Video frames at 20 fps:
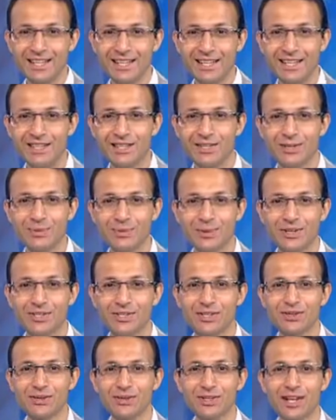this brings
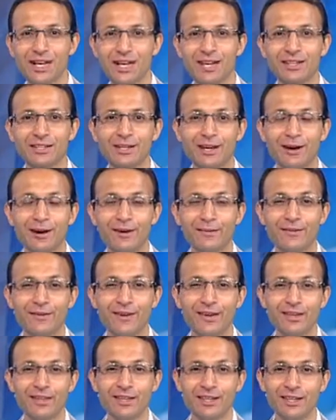us to the end of
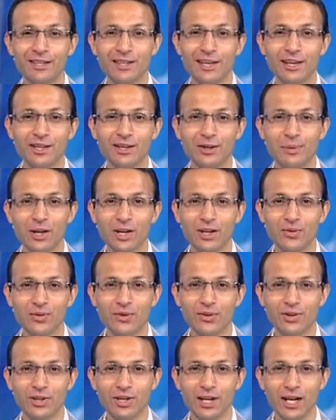the Daily Debate
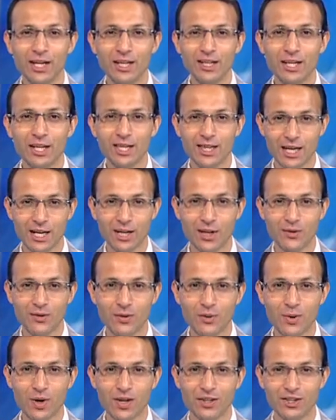for tonight. Thank you
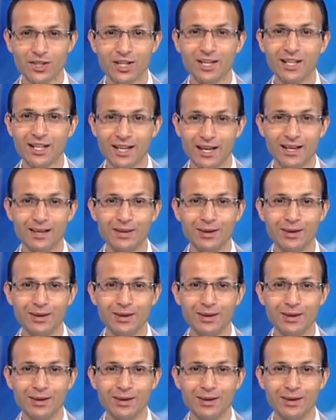for watching and